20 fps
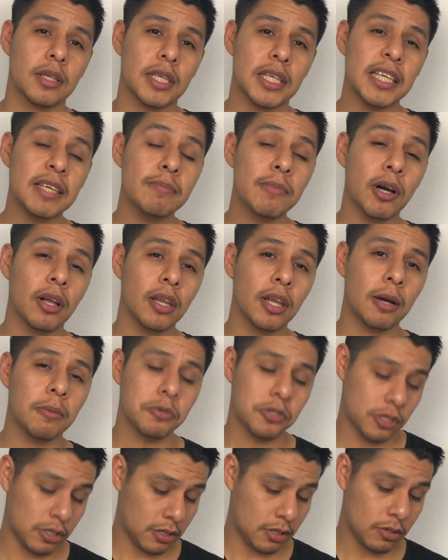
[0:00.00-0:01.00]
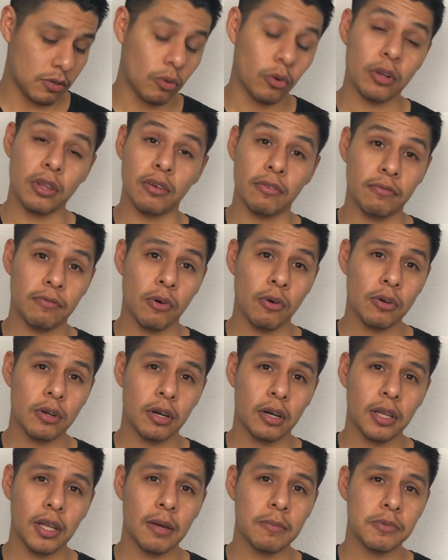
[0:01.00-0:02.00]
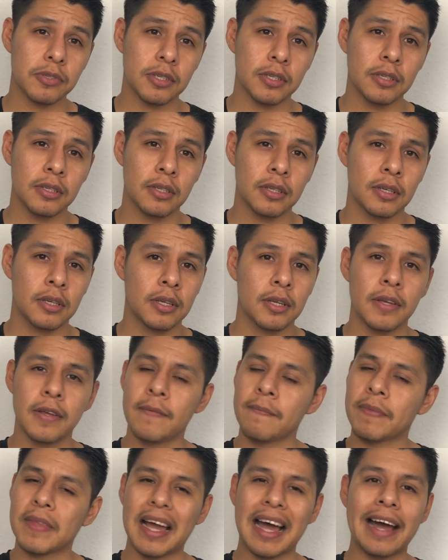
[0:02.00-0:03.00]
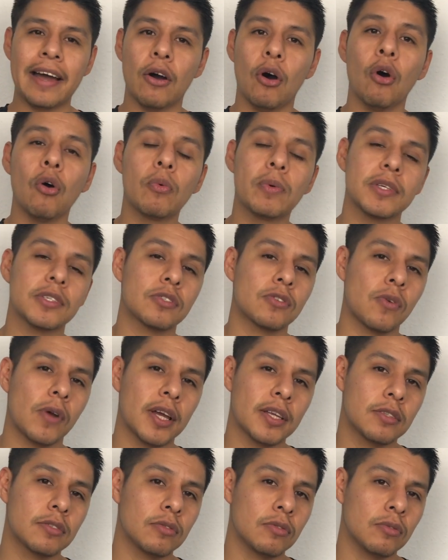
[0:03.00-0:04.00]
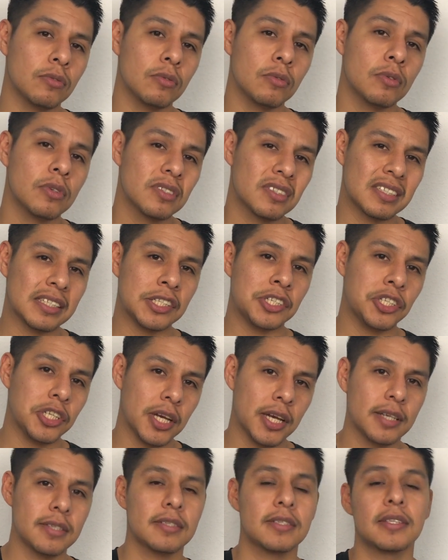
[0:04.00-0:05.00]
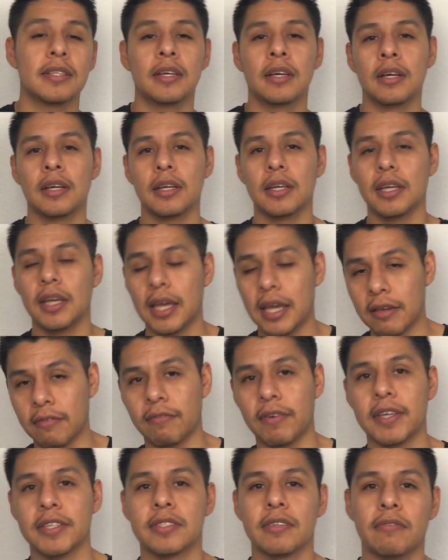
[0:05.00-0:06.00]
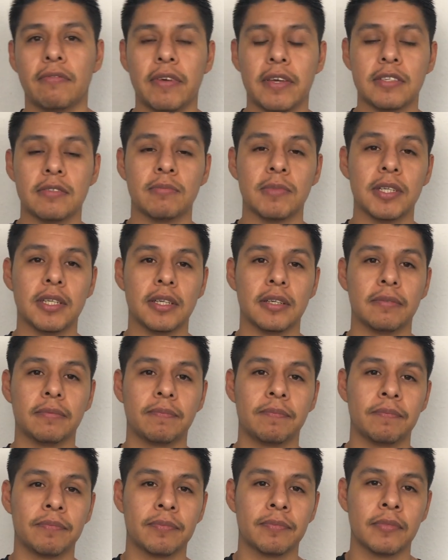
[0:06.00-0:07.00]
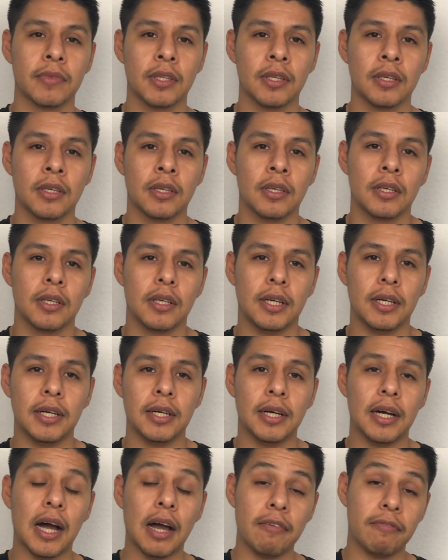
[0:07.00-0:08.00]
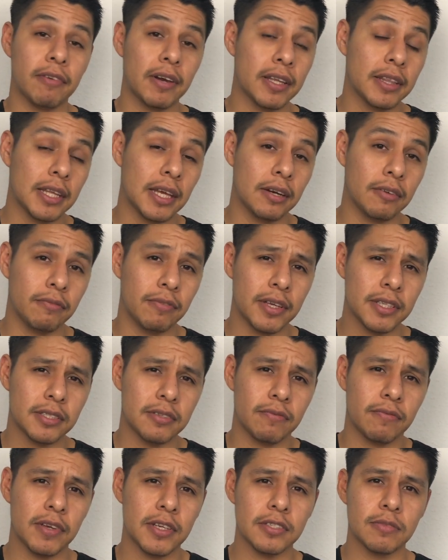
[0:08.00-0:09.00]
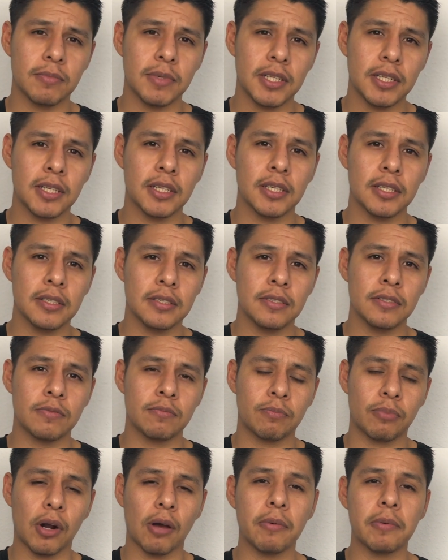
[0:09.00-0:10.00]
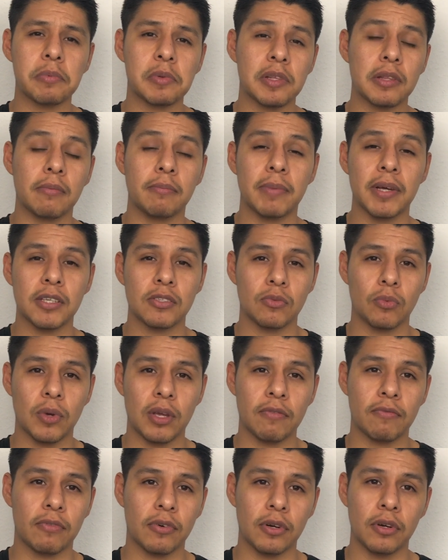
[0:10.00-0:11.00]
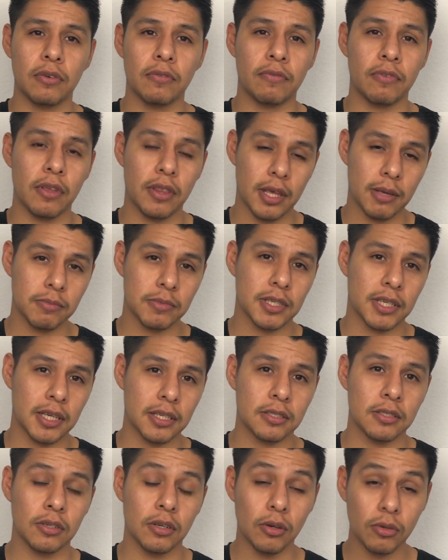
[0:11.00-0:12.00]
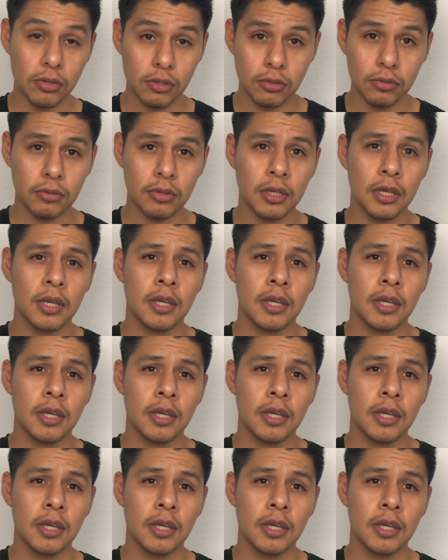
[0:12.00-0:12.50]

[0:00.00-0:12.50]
email option or the phone call option, I always try to suggest a face-to-face meeting. I find that a face-to-face meeting is probably the best way for them to get to know you,